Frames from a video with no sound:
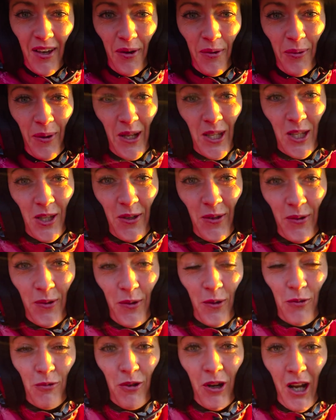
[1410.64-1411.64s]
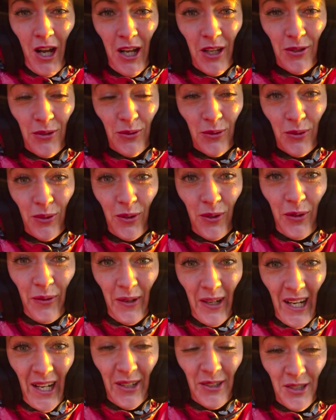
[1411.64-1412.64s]
When you ride all the
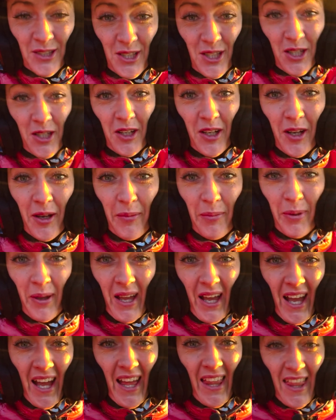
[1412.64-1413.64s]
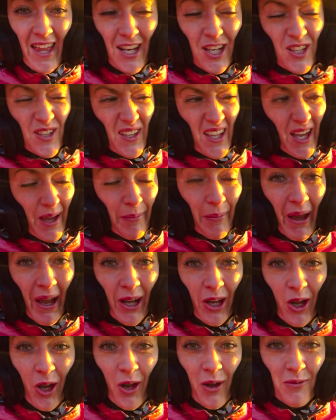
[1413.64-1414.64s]
way across Europe and then you get
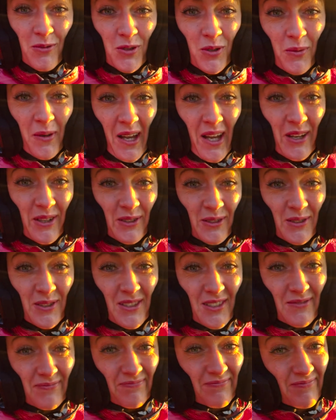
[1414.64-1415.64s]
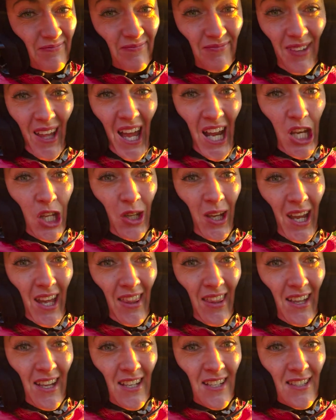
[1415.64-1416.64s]
back home to Wales and you
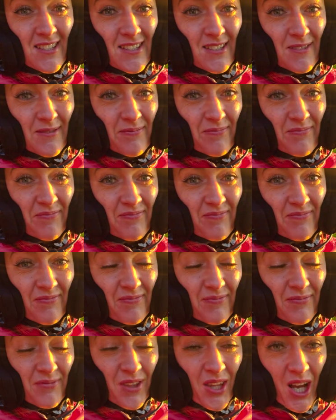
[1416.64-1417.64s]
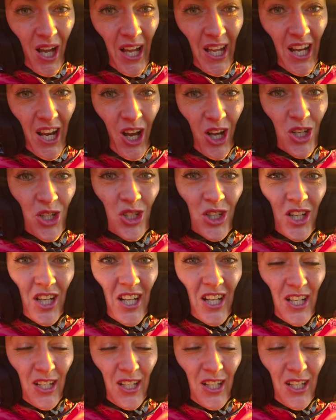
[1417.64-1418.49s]
get this, nine hundred